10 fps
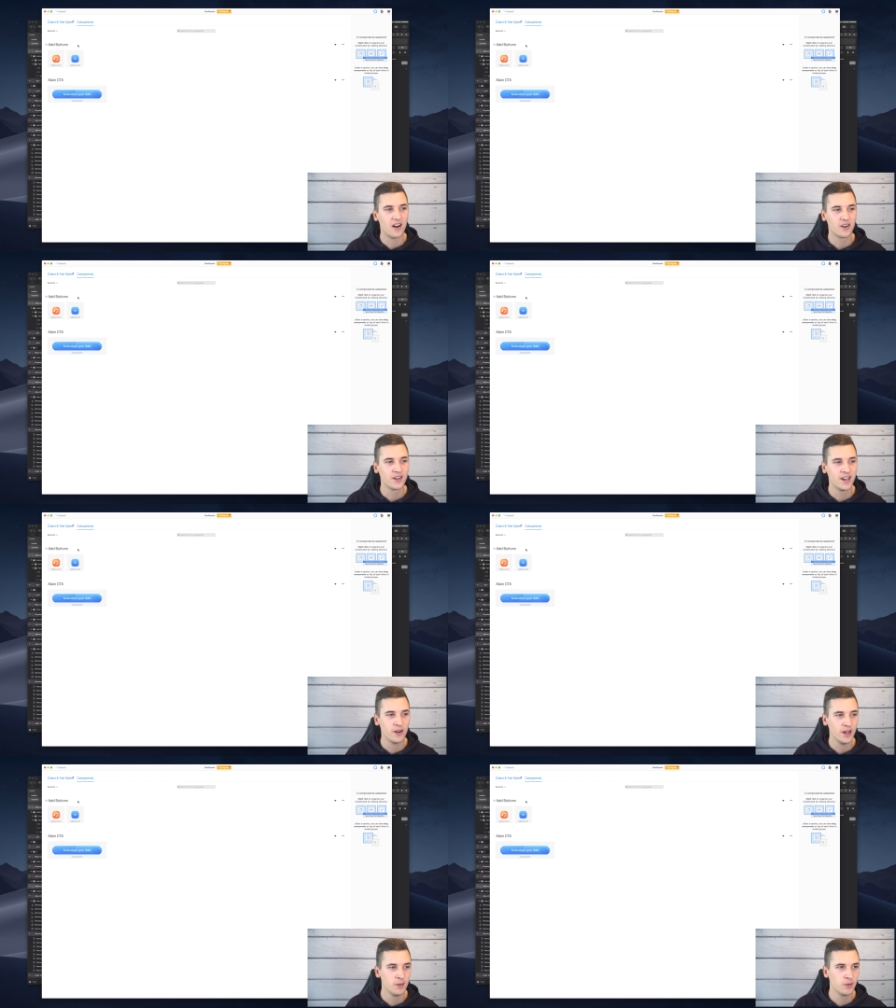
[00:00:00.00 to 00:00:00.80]
are
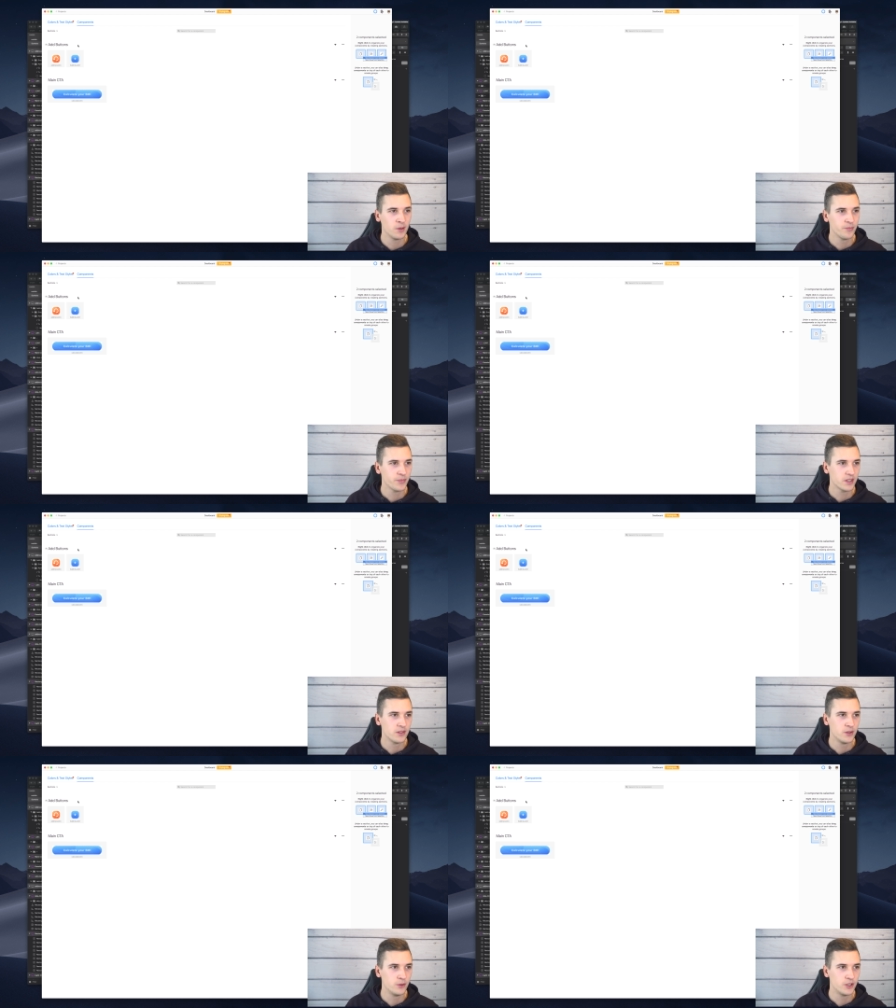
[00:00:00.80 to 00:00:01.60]
now able
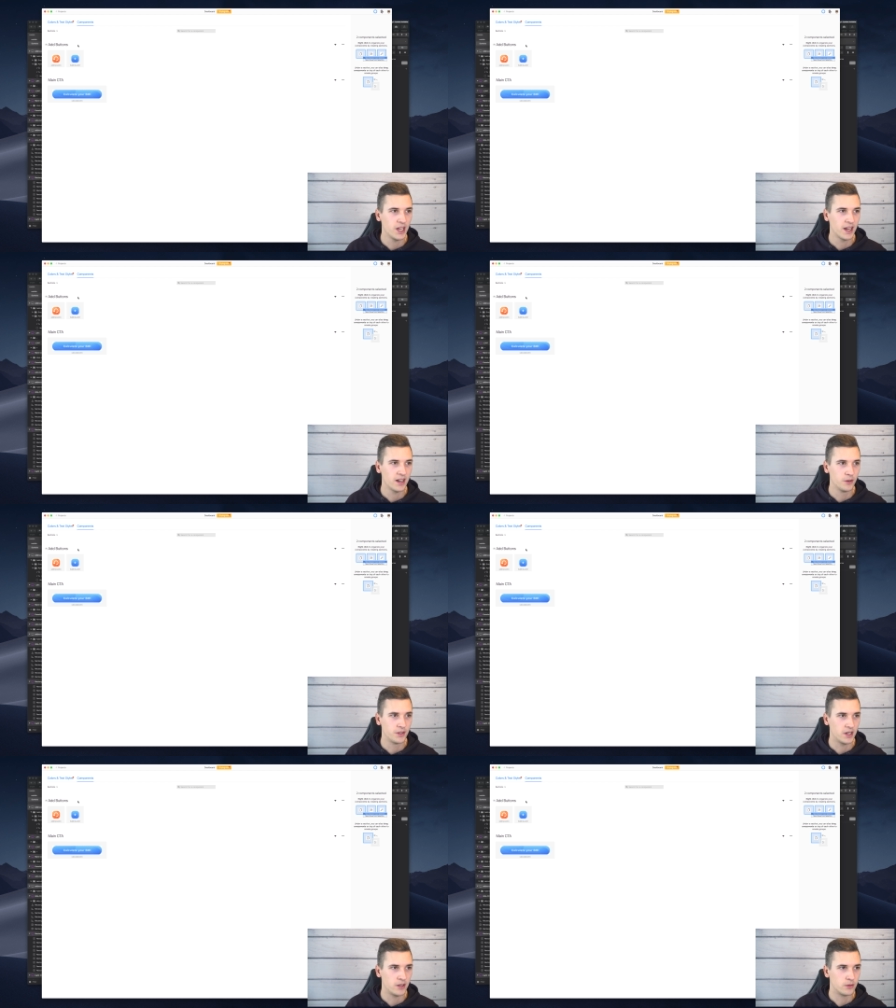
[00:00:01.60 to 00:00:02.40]
to check
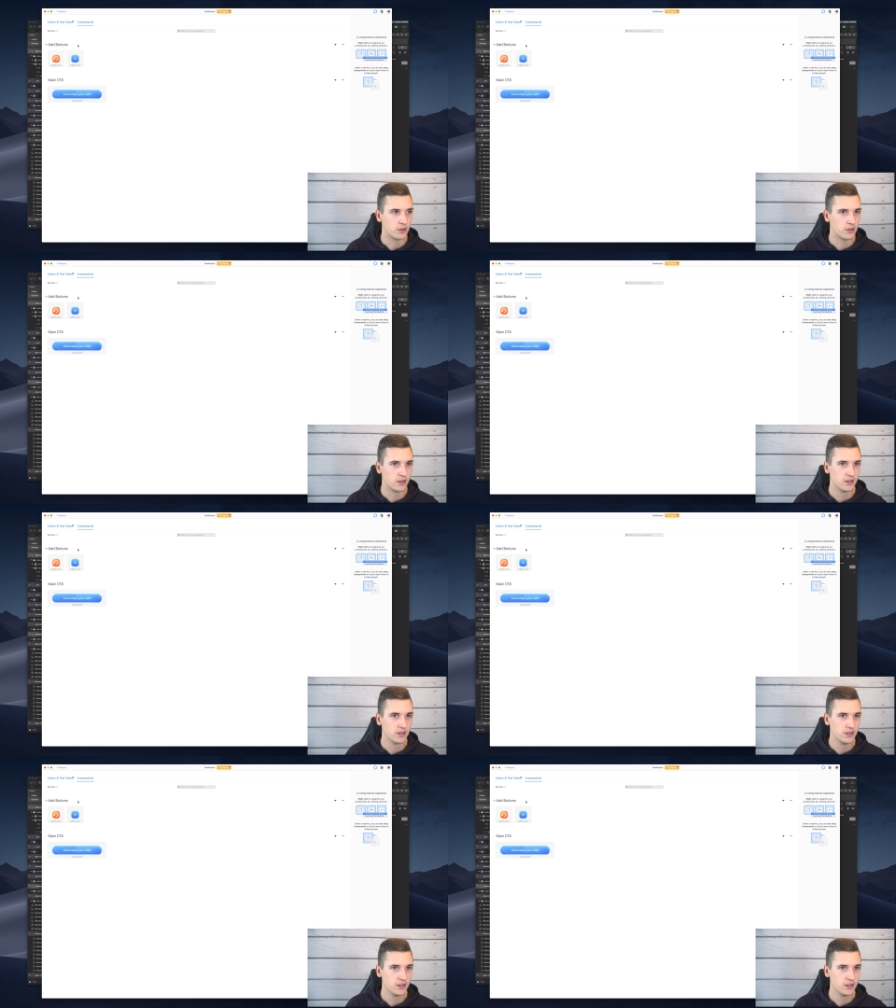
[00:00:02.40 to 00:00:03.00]
out our